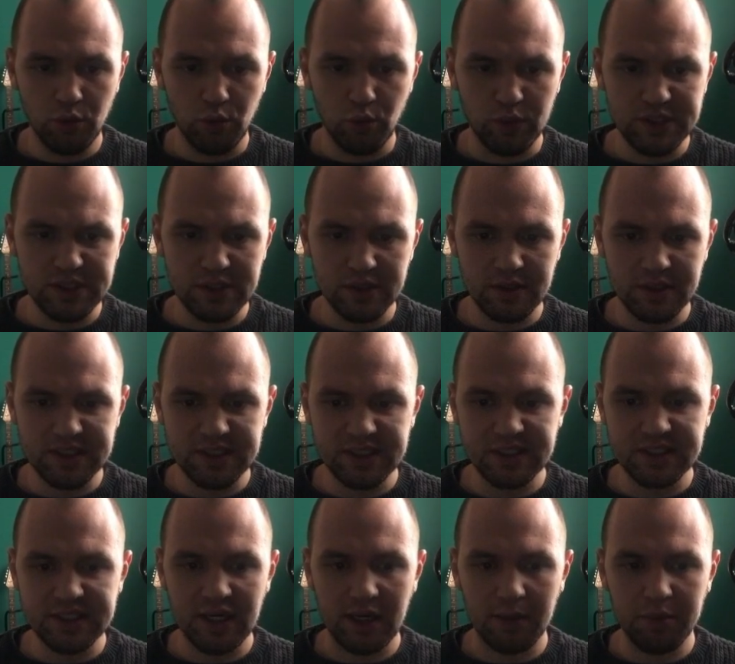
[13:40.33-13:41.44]
with this
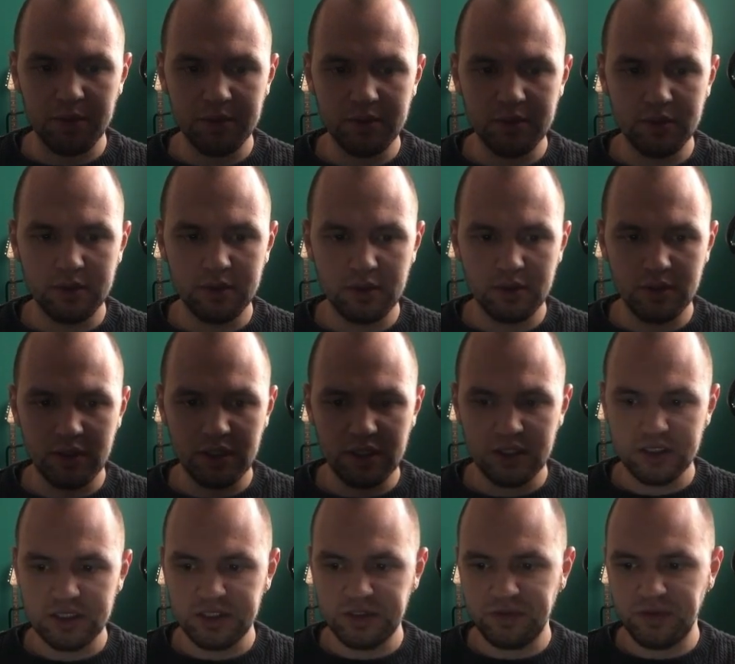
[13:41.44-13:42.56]
setup.
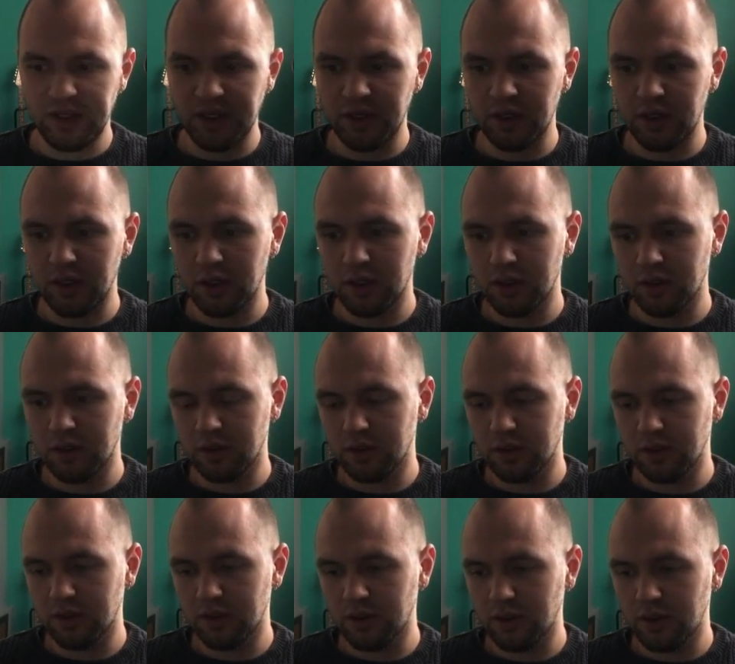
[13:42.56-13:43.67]
Sphere,
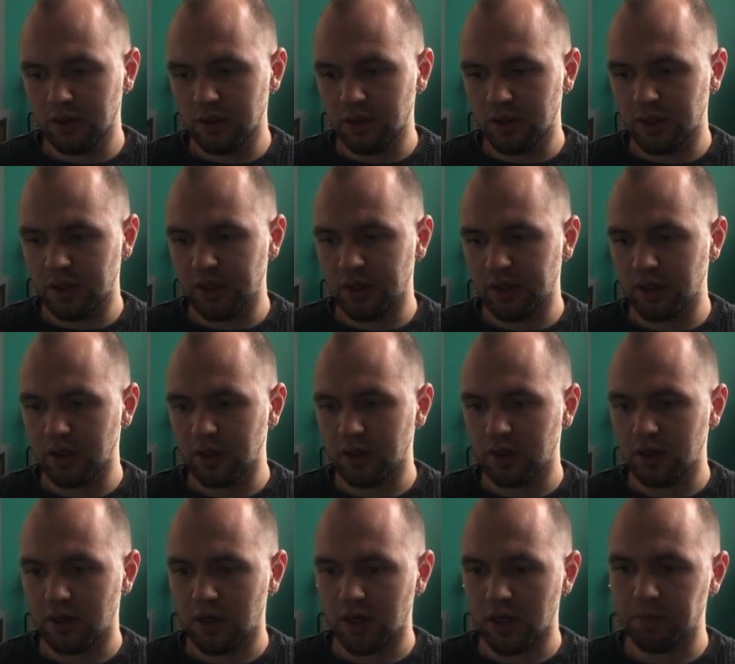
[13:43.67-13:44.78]
here
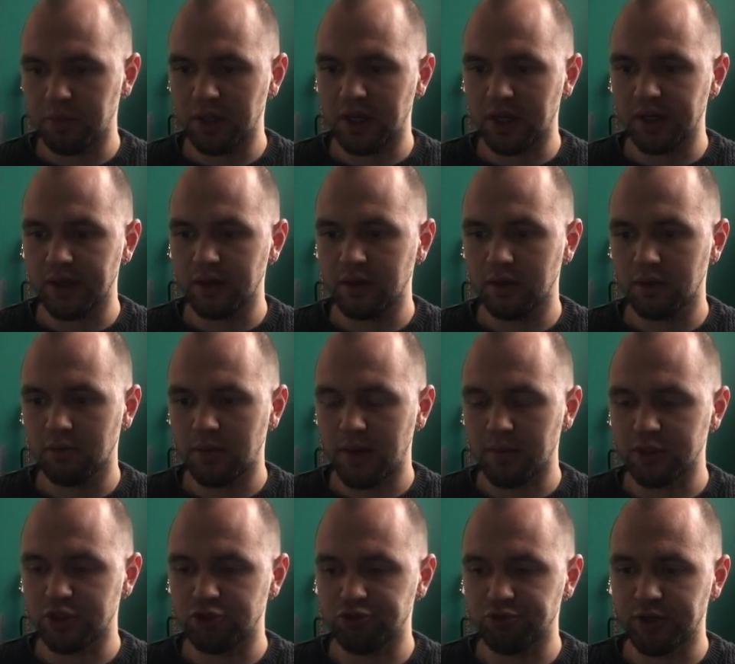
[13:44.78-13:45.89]
I apply my
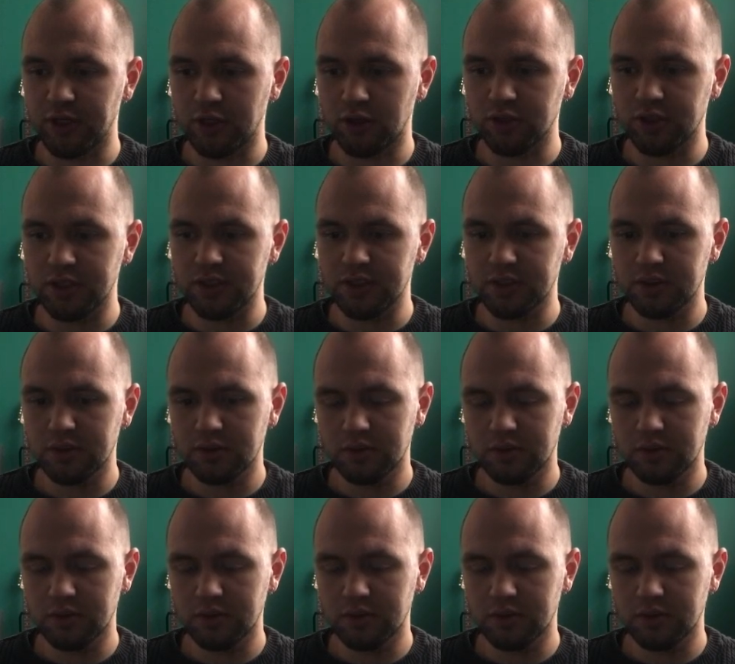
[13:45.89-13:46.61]
material on it.